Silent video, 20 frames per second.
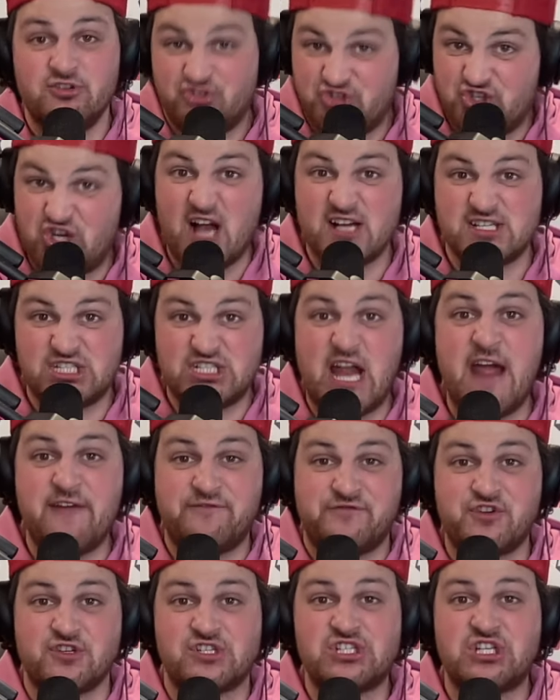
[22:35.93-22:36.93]
just
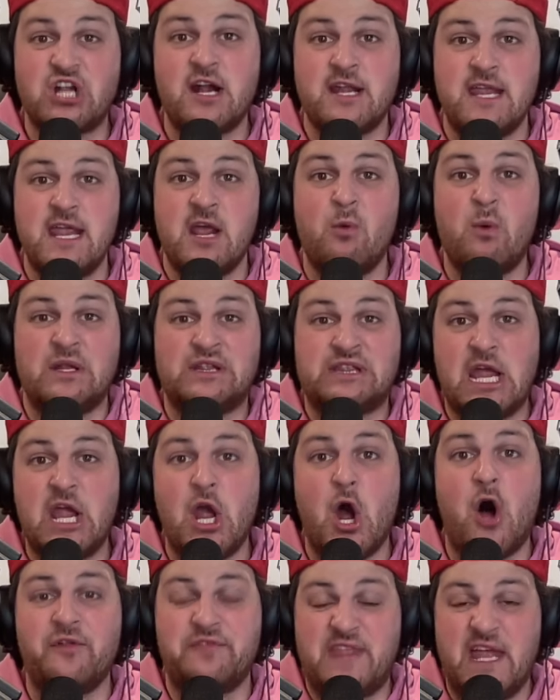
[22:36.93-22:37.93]
after studying what
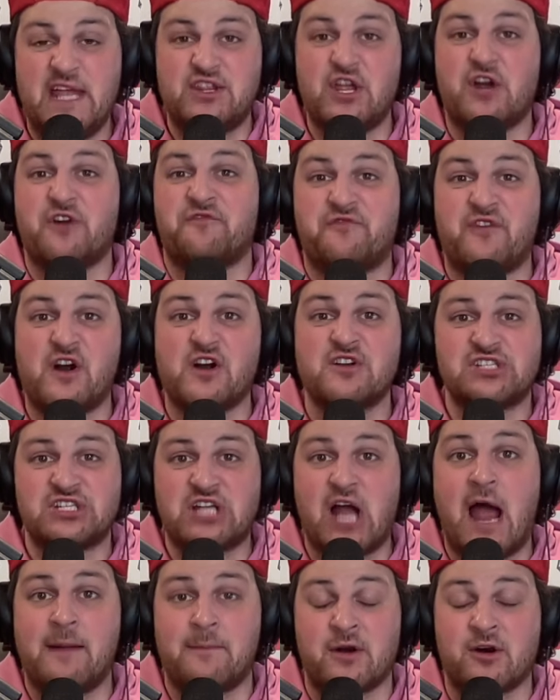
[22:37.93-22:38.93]
they all did their
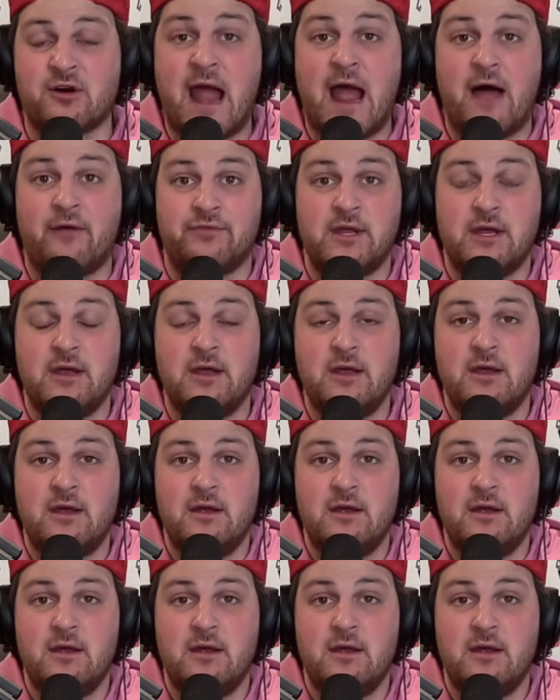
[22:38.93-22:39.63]
first time around.